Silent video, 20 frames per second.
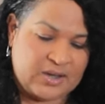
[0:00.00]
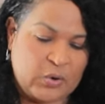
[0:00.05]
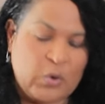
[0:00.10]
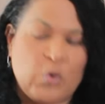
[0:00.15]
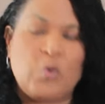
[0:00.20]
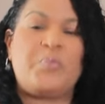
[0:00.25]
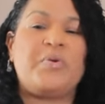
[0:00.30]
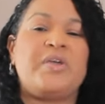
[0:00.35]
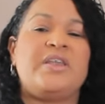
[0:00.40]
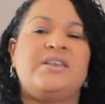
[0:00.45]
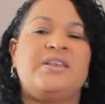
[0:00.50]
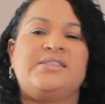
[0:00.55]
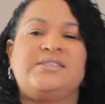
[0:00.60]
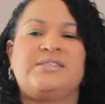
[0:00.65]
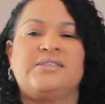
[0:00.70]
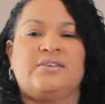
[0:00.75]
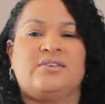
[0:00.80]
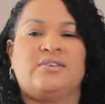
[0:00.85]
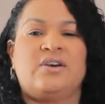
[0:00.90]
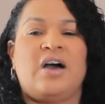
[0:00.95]
open
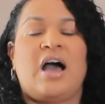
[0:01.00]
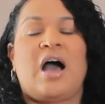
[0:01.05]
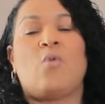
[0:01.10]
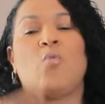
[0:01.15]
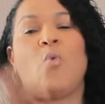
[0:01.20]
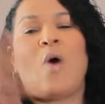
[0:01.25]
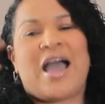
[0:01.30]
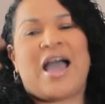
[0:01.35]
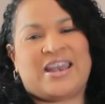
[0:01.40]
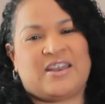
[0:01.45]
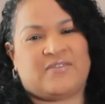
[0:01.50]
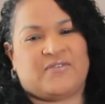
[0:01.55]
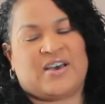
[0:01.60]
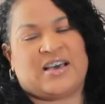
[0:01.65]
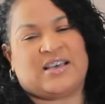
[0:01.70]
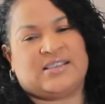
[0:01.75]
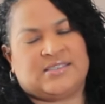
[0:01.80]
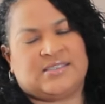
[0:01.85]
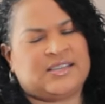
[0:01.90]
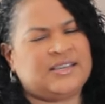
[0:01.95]
to a wider
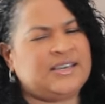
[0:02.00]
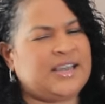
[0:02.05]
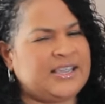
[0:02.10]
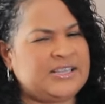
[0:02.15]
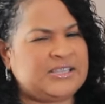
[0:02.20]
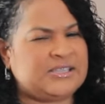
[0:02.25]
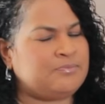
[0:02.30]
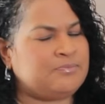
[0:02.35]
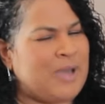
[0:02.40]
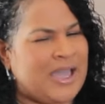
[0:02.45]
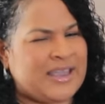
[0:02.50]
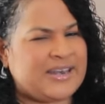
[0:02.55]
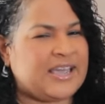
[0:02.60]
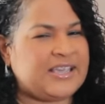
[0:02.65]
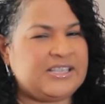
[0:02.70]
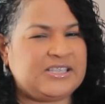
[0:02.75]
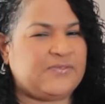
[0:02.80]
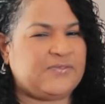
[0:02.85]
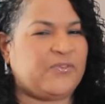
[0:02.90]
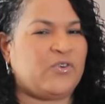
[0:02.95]
vast. Ni- by
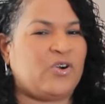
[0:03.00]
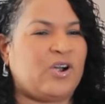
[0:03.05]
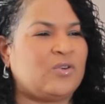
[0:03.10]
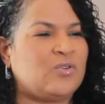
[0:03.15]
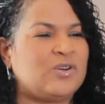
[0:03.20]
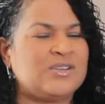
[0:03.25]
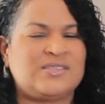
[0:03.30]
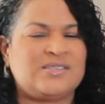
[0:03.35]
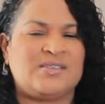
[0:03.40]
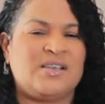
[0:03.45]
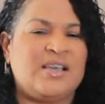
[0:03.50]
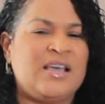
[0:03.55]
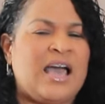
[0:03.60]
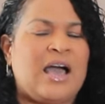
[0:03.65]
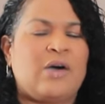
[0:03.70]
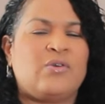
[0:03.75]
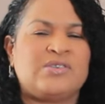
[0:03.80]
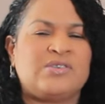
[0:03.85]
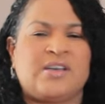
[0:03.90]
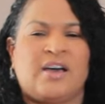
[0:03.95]
94, I was,
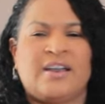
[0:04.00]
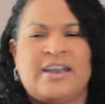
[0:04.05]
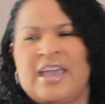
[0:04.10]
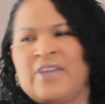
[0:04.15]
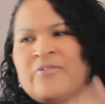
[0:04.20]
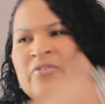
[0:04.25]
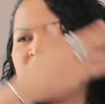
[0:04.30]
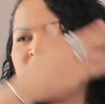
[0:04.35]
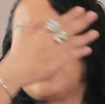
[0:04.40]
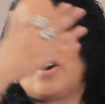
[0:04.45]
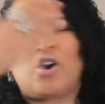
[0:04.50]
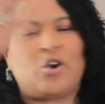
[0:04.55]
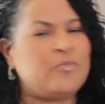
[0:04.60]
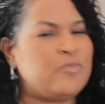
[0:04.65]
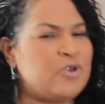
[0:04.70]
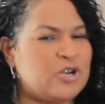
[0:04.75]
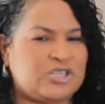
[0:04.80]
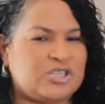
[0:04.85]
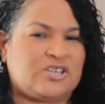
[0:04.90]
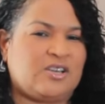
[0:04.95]
I was on every
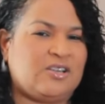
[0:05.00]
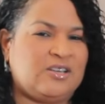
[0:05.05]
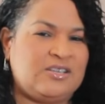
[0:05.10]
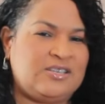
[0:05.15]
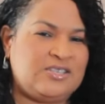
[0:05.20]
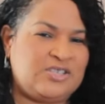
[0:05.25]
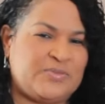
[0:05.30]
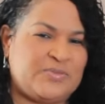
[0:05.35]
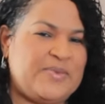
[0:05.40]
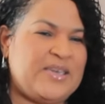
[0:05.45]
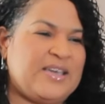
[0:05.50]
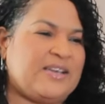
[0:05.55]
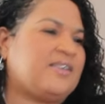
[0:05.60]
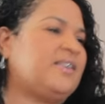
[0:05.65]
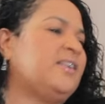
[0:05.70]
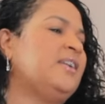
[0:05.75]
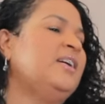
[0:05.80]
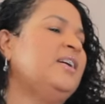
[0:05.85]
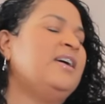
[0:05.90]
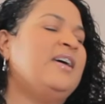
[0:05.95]
commercial in
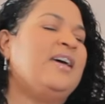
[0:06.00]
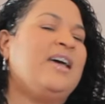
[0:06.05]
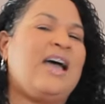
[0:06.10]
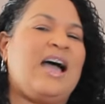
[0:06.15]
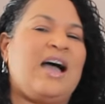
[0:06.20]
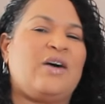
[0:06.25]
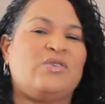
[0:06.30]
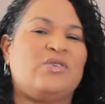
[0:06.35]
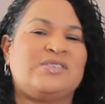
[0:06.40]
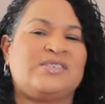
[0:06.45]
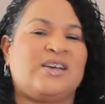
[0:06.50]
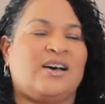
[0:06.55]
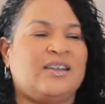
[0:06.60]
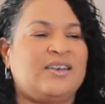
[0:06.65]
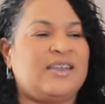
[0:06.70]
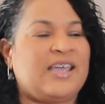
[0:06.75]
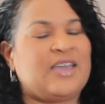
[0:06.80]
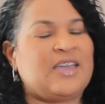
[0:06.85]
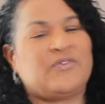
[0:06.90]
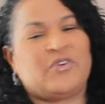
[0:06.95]
Jamaica. I was
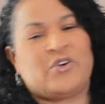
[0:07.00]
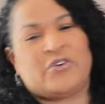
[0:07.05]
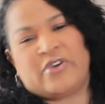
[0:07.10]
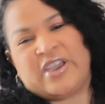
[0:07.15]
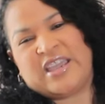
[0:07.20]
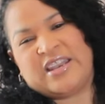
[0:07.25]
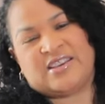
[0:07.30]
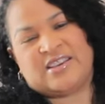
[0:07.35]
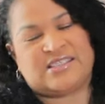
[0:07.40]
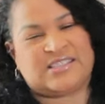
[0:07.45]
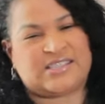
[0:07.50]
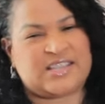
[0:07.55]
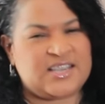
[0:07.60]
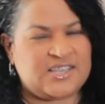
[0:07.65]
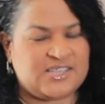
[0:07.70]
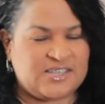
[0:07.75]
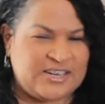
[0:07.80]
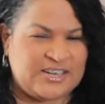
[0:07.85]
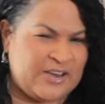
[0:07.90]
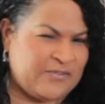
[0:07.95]
on every radio
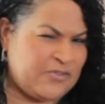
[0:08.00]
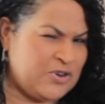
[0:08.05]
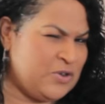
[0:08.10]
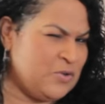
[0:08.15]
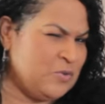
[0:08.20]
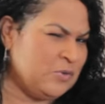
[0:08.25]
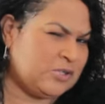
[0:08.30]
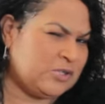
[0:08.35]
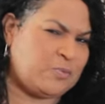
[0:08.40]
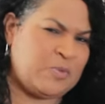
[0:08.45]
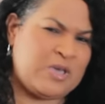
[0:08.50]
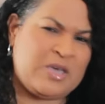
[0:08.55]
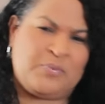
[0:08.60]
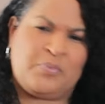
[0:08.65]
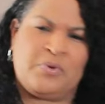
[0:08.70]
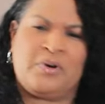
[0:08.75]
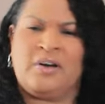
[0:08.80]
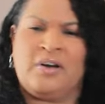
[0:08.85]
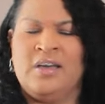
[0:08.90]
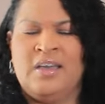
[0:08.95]
station, every
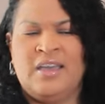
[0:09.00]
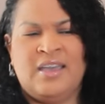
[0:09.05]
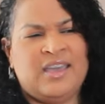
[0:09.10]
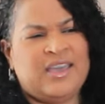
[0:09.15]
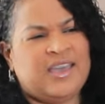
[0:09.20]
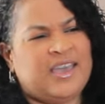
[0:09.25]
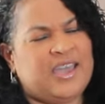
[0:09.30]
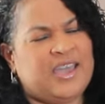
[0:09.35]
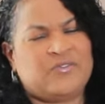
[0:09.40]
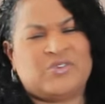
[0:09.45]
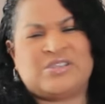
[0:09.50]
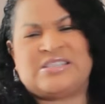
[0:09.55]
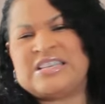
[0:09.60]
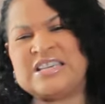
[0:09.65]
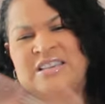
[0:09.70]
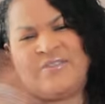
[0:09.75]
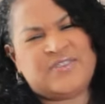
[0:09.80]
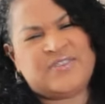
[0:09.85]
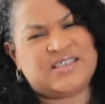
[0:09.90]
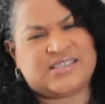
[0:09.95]
newspaper, every
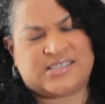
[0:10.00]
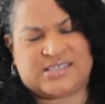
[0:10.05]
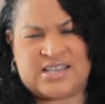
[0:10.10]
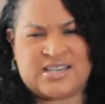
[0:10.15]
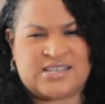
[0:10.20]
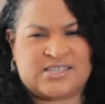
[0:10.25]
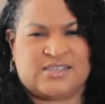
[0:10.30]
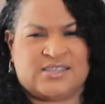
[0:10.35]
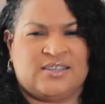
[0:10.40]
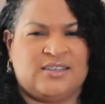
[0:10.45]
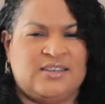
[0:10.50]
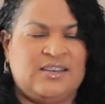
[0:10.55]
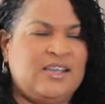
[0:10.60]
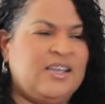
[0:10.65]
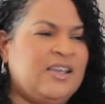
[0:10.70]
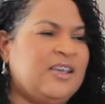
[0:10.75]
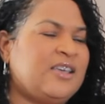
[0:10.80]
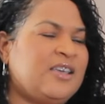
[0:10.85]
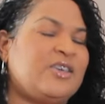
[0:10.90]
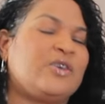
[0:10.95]
TV station.
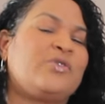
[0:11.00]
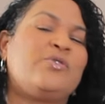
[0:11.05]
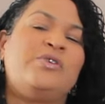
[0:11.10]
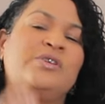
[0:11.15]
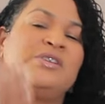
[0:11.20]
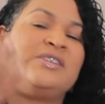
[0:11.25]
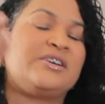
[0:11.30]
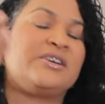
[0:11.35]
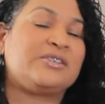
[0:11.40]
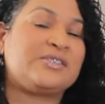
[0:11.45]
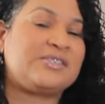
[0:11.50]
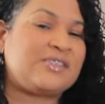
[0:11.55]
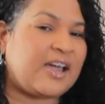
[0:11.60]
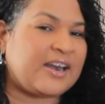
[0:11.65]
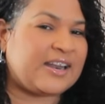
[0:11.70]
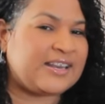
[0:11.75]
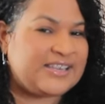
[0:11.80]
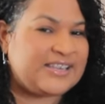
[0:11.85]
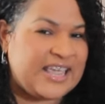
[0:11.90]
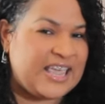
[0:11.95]
You couldn't, there is
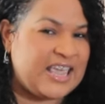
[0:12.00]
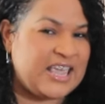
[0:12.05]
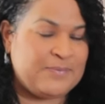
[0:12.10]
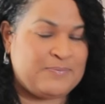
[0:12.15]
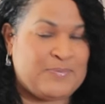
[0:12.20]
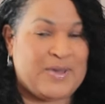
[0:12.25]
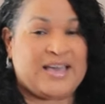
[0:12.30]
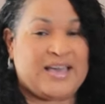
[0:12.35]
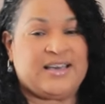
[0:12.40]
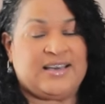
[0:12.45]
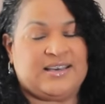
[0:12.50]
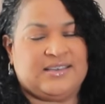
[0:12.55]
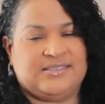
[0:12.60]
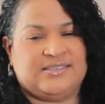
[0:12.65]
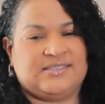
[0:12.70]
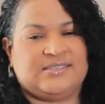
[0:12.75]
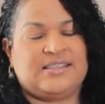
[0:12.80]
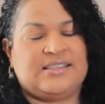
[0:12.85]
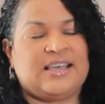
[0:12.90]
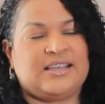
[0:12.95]
not a day
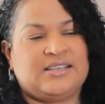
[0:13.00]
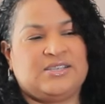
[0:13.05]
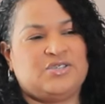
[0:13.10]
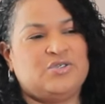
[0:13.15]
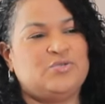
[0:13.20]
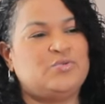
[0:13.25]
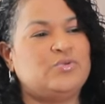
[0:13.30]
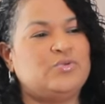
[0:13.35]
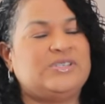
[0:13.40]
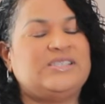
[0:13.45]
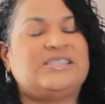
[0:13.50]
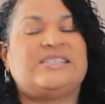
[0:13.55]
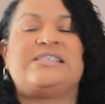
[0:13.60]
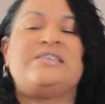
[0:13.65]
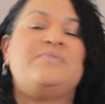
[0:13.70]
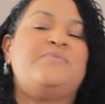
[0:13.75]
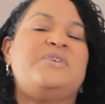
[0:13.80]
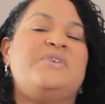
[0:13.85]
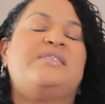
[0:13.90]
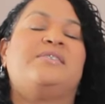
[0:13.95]
pass that you wouldn't
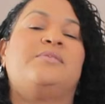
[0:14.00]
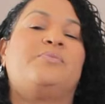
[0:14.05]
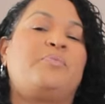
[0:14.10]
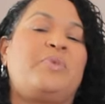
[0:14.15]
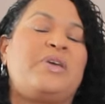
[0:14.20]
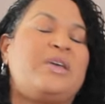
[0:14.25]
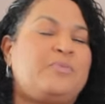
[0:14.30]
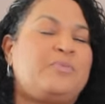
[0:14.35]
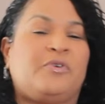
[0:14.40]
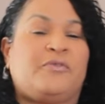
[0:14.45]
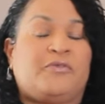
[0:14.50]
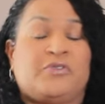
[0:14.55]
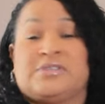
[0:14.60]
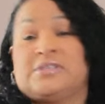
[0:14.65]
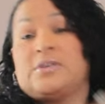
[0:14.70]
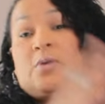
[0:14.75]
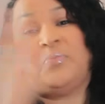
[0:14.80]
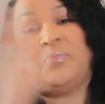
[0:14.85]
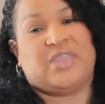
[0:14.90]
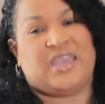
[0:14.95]
see me in the paper for
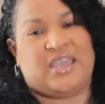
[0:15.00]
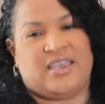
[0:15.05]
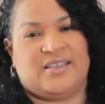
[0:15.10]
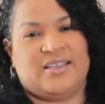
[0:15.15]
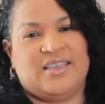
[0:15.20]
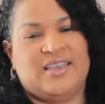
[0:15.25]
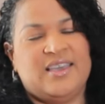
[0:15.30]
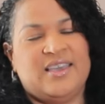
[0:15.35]
something.